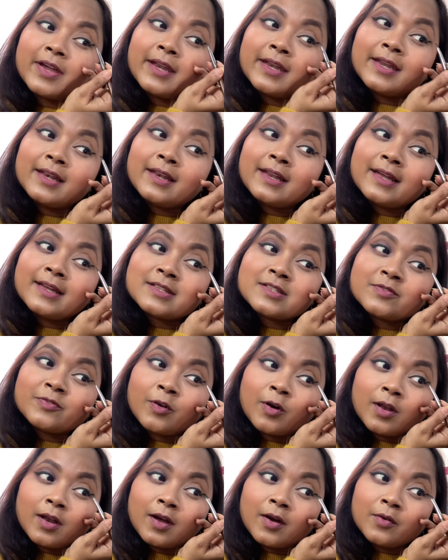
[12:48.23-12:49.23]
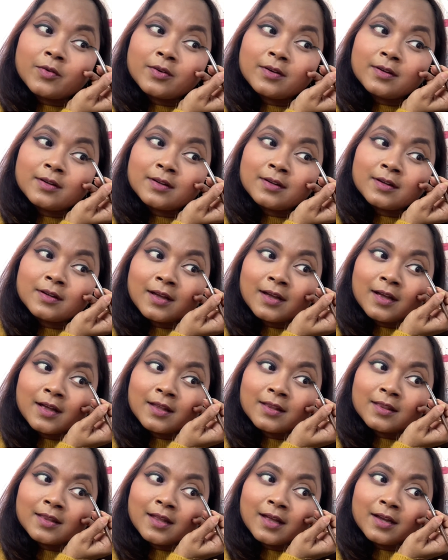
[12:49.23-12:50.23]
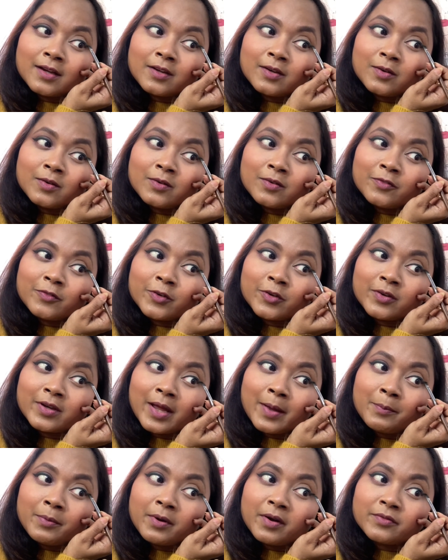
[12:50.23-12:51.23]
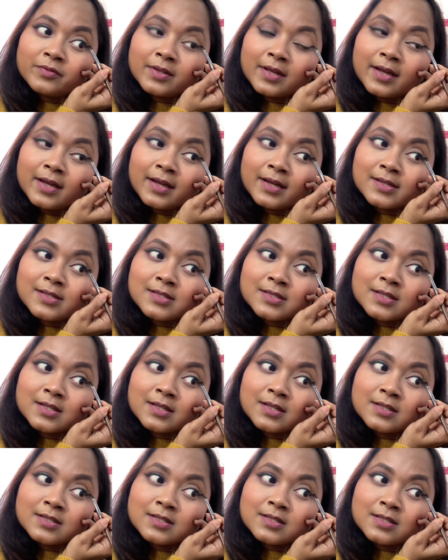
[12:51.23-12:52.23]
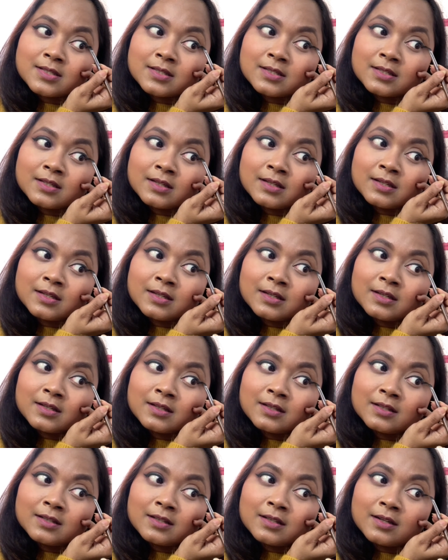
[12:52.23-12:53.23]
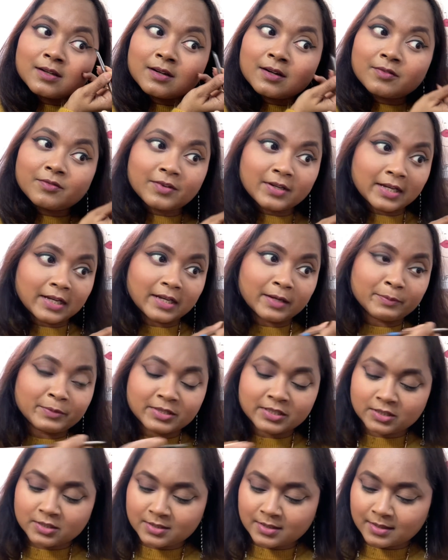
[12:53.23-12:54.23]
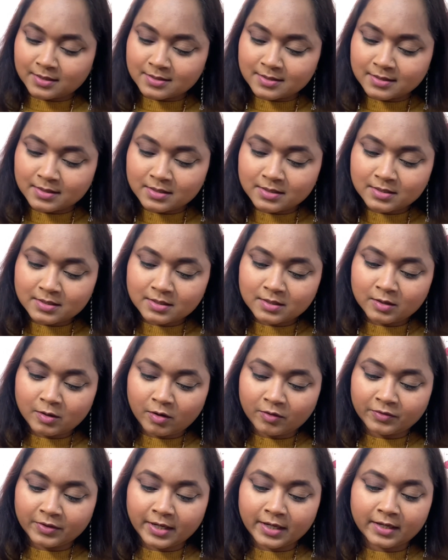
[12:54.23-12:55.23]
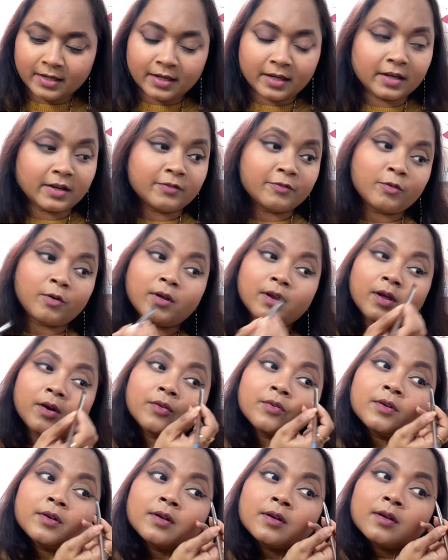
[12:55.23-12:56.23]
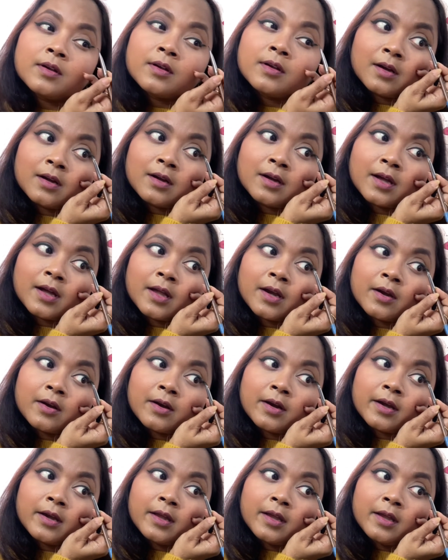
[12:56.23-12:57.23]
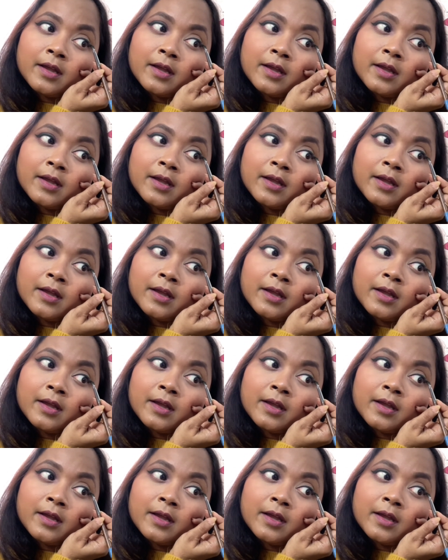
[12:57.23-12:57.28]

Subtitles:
less fallout, and that too, if you tap off the excess, there are very limited chances of getting any fallout. And ready